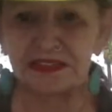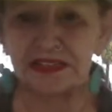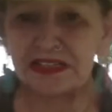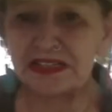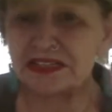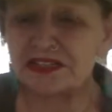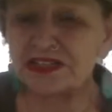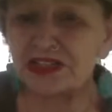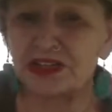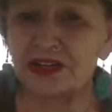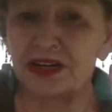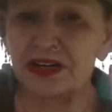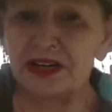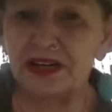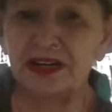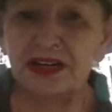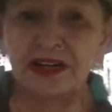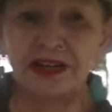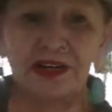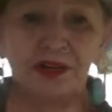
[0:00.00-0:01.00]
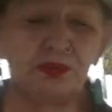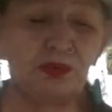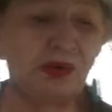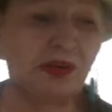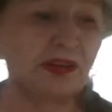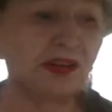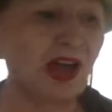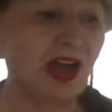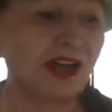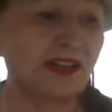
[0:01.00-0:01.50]
things are, well,
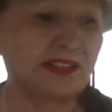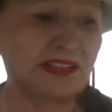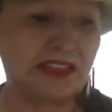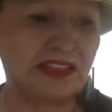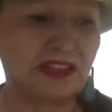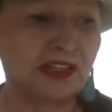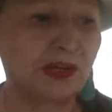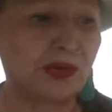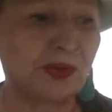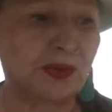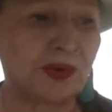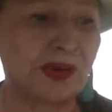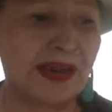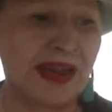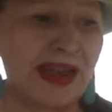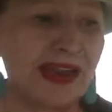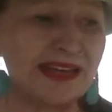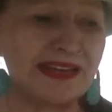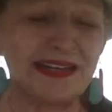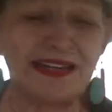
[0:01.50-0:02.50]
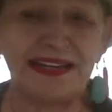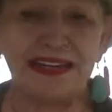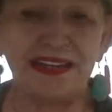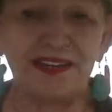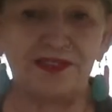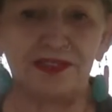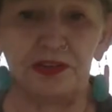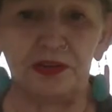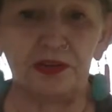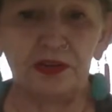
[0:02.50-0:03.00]
God didn't create
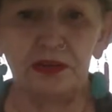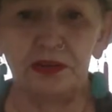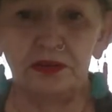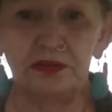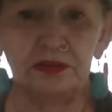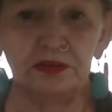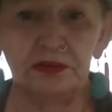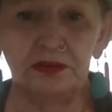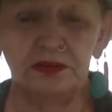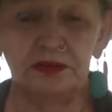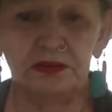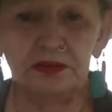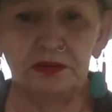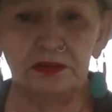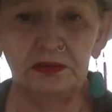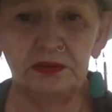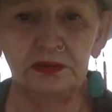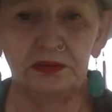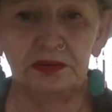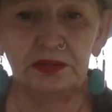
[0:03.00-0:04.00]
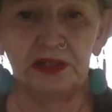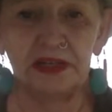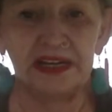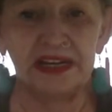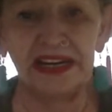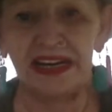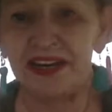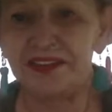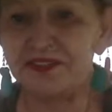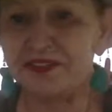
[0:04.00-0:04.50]
evil.
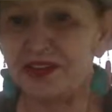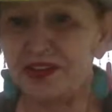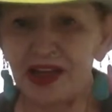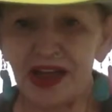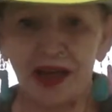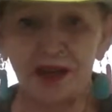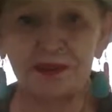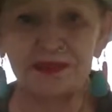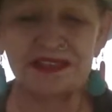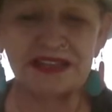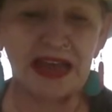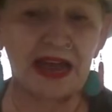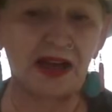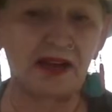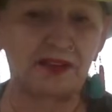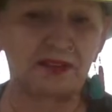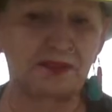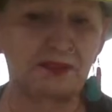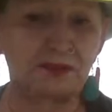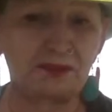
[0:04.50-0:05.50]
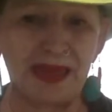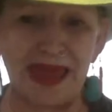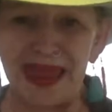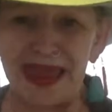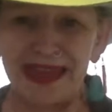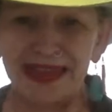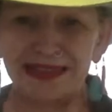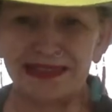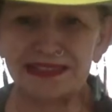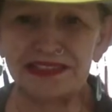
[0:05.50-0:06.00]
Evil comes out of
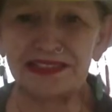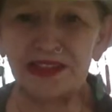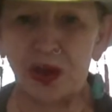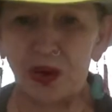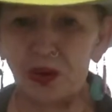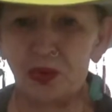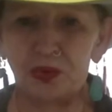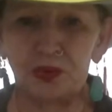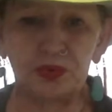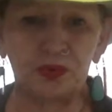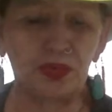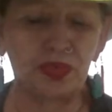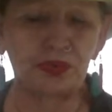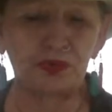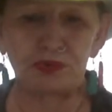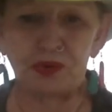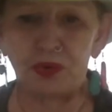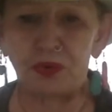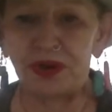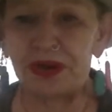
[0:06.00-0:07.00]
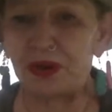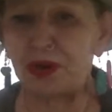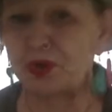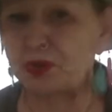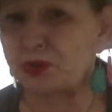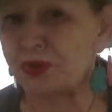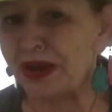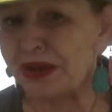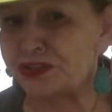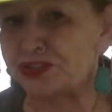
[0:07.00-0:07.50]
man's own throwing a
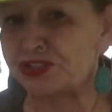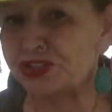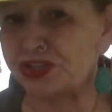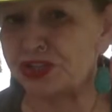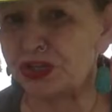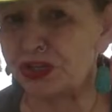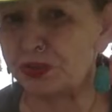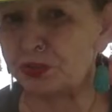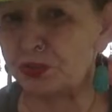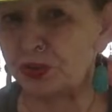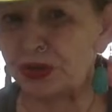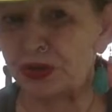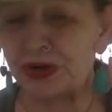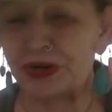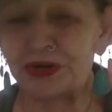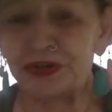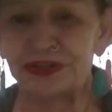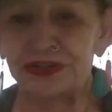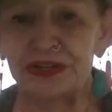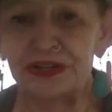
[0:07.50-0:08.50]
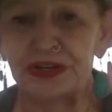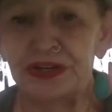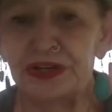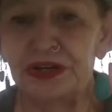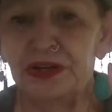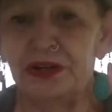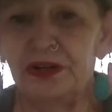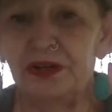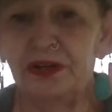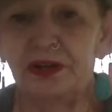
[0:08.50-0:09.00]
wrench in the works.
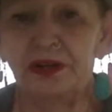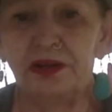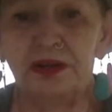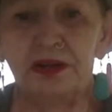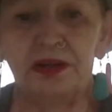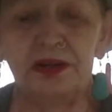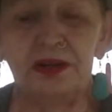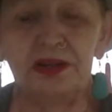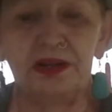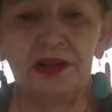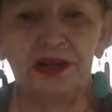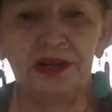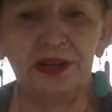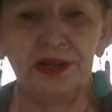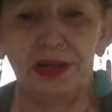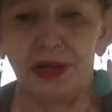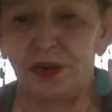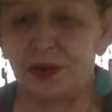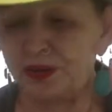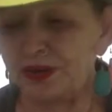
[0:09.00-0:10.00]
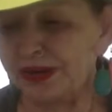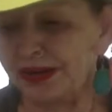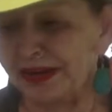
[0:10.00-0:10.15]
You know,